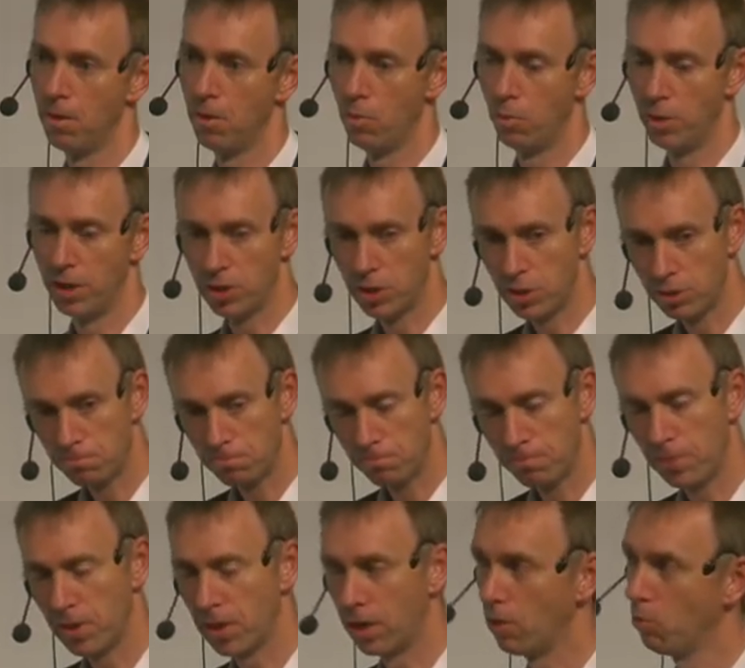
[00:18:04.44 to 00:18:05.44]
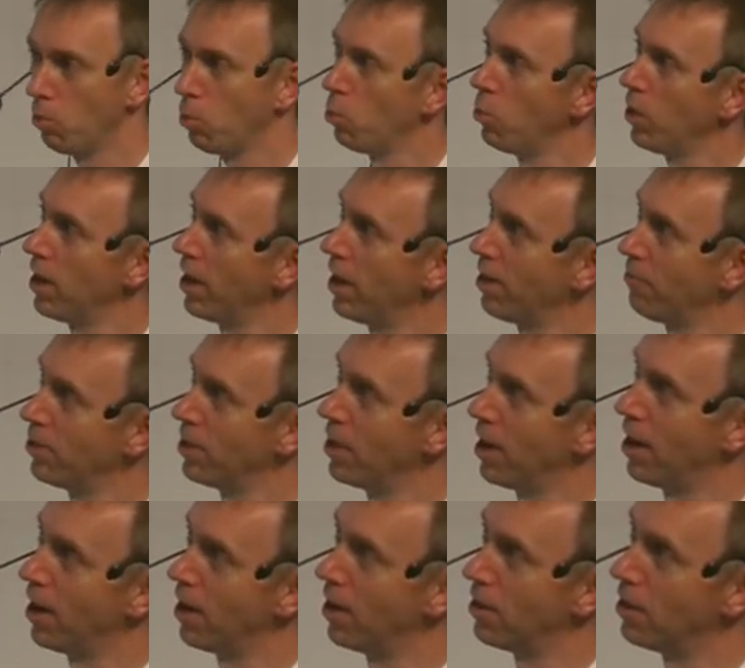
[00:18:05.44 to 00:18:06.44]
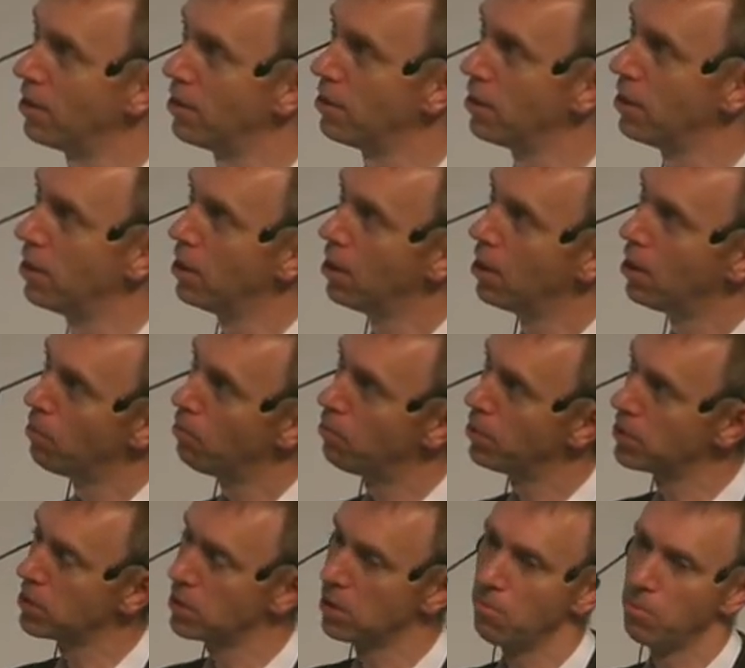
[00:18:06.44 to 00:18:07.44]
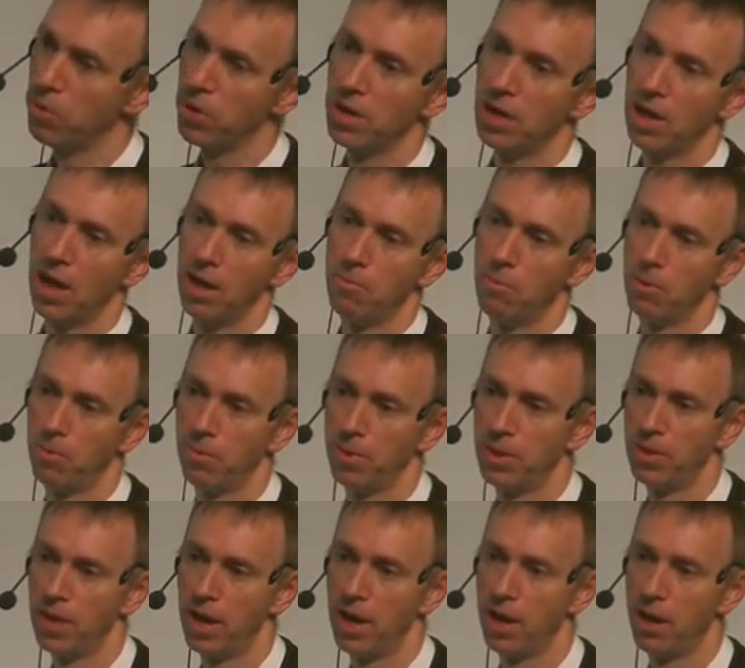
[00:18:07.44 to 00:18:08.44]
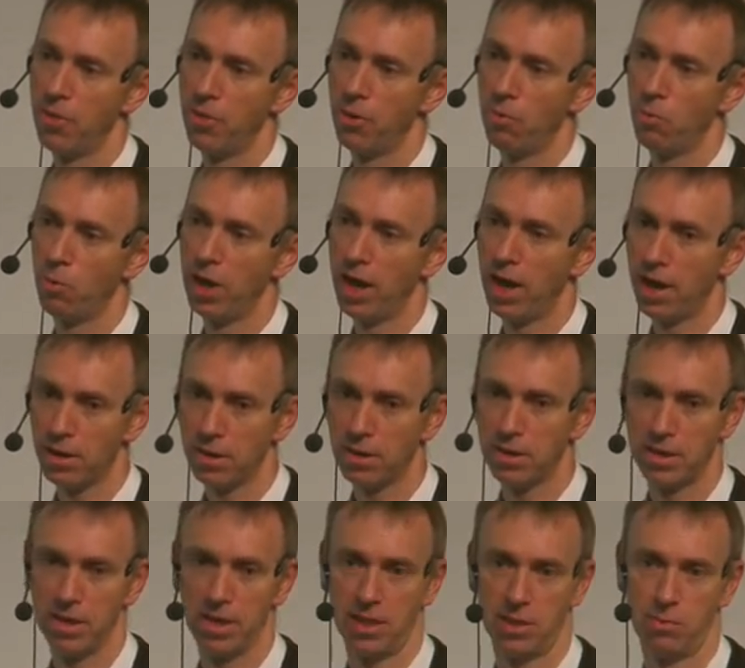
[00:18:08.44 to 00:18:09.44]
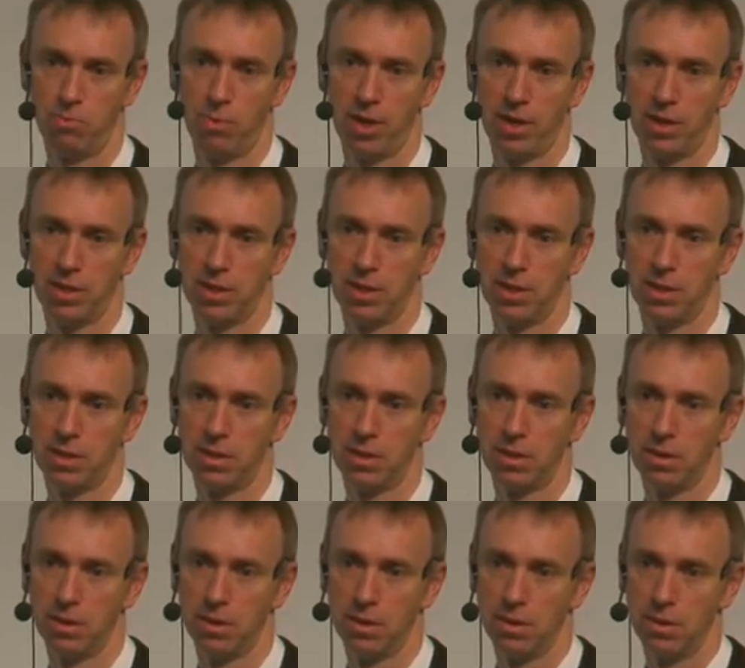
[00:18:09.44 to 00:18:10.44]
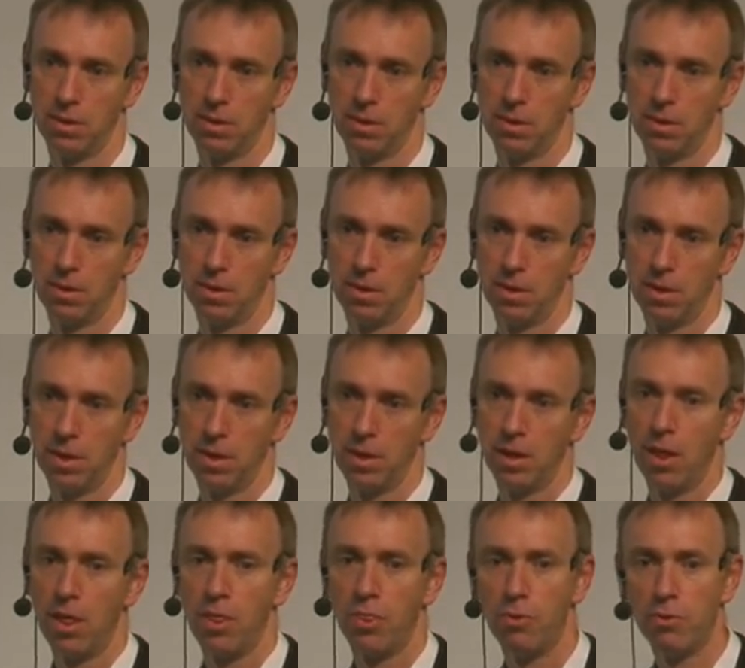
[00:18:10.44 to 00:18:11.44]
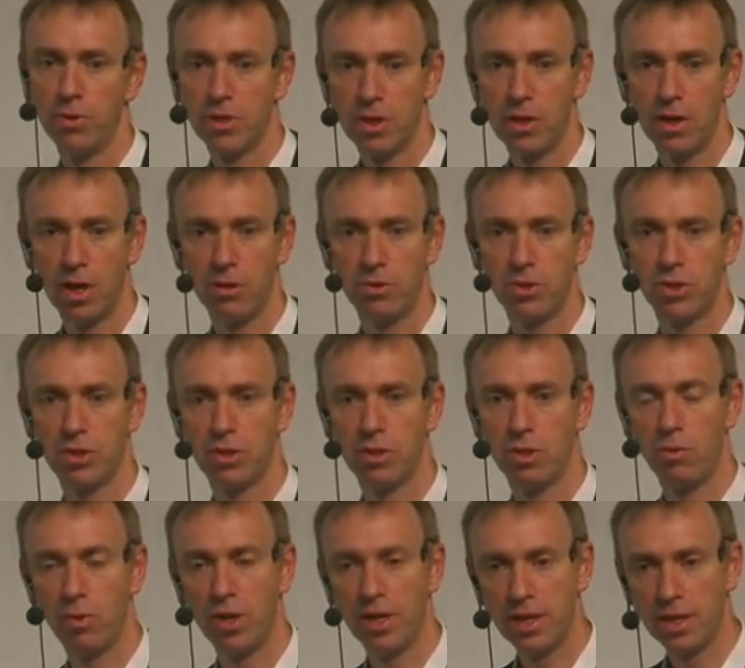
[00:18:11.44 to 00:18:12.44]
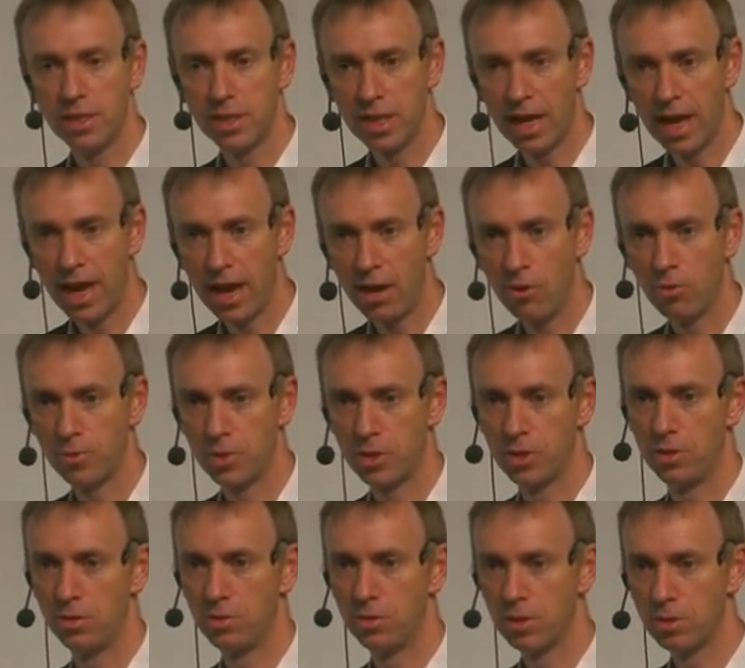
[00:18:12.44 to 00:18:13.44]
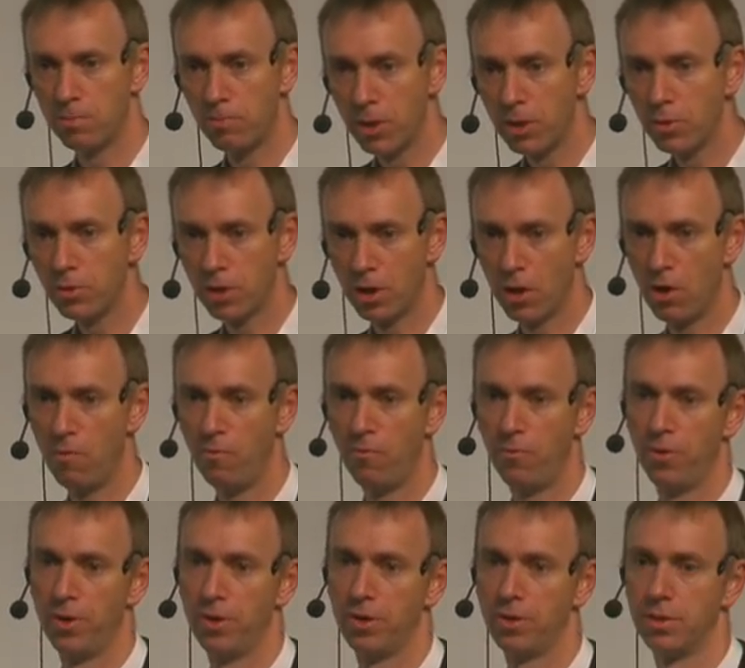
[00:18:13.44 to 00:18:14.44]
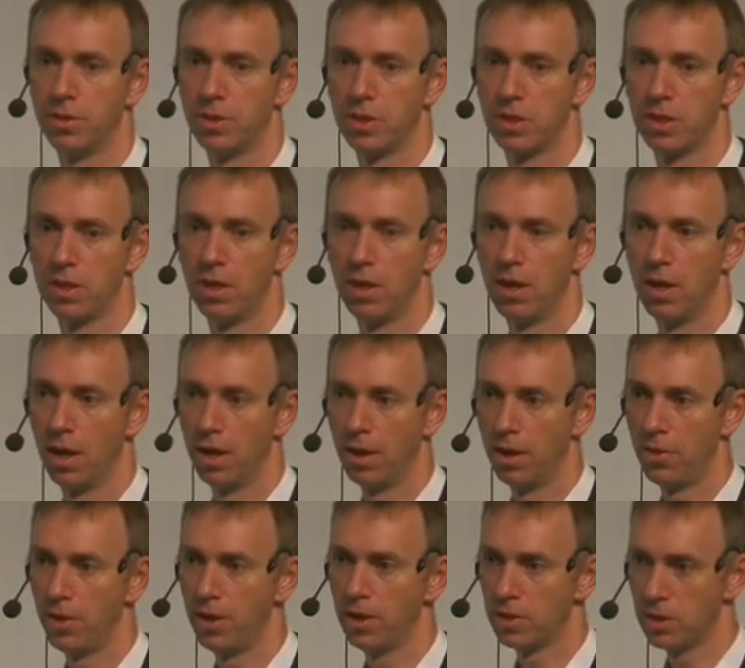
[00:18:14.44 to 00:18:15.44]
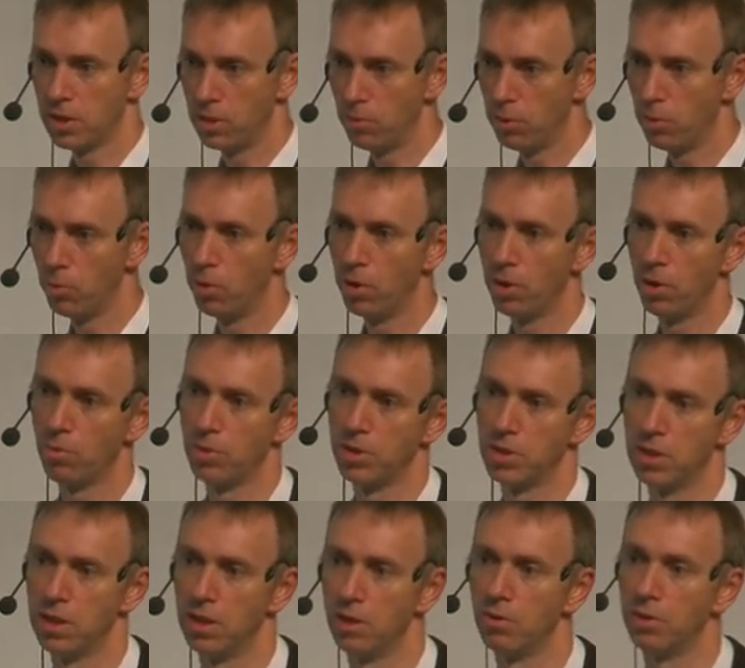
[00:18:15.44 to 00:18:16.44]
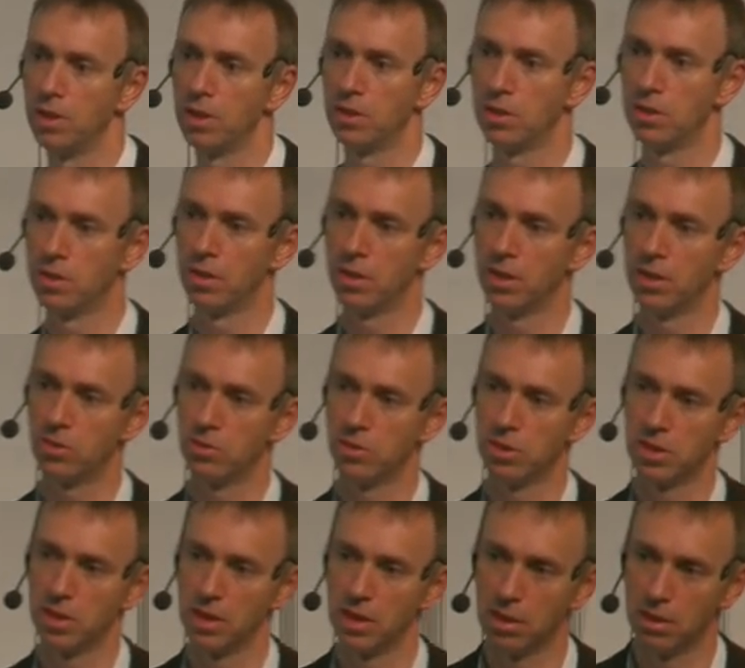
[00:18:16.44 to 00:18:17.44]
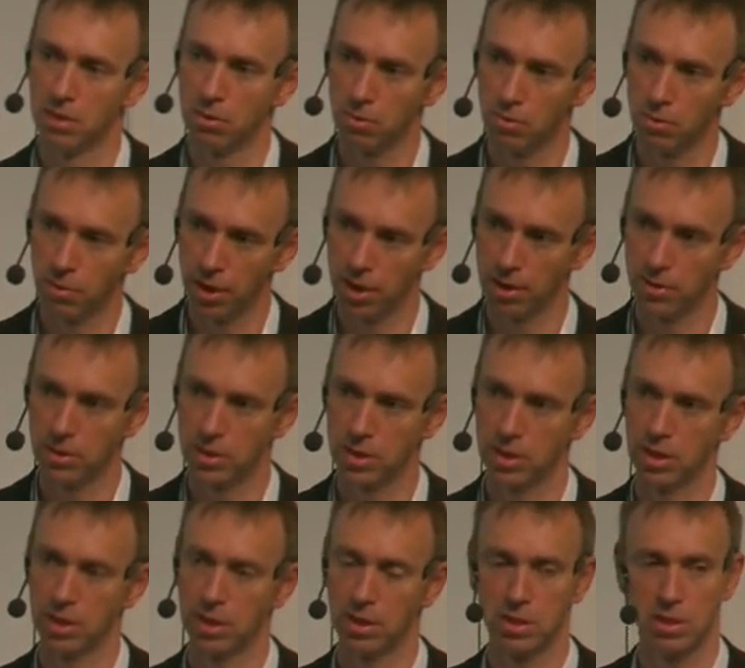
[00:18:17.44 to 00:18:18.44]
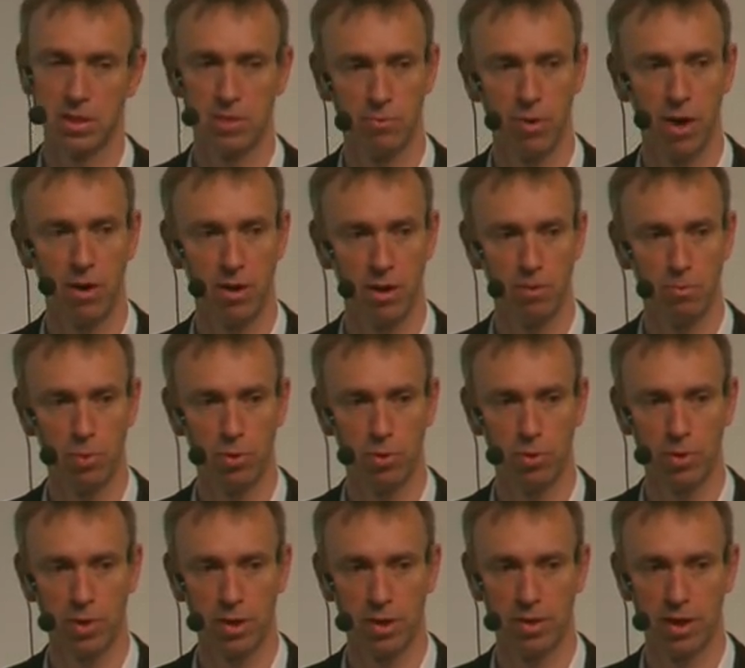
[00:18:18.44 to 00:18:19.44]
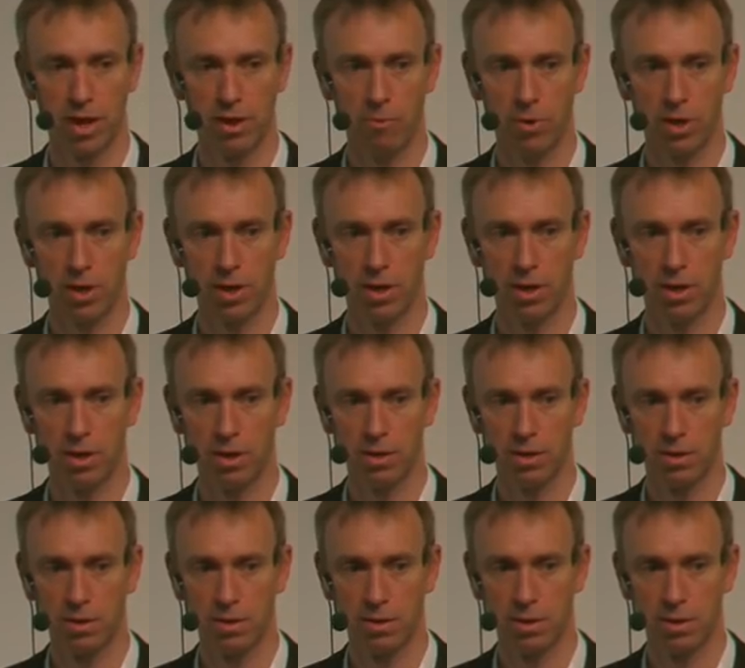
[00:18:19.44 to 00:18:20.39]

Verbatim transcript: which you know we have in hand, but something came up in there that we hadn't expected. There was a notion that we need to help students build confidence, and I think some of the work we're seeing on digital literacy and all those things is very important in that regard.